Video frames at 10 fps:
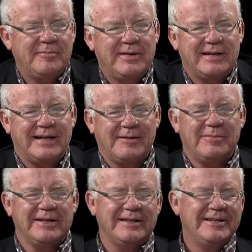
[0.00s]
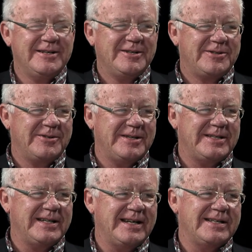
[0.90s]
w dot
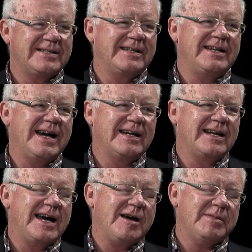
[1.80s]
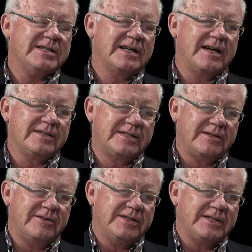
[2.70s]
Treesy Does It dot com has got a
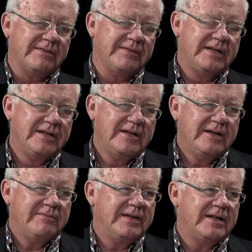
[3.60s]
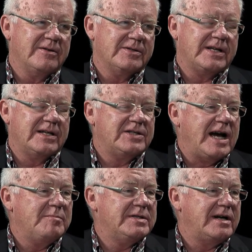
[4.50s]
series of videos on
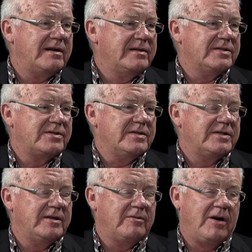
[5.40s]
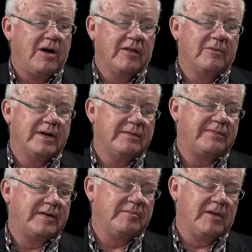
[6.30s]
jobs in our industries, you know, all the way
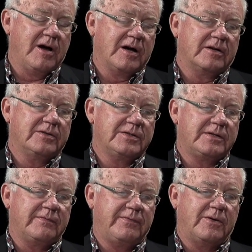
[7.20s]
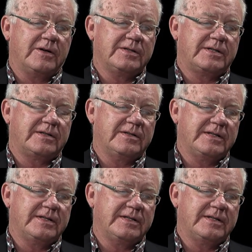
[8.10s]
from loggers to foresters to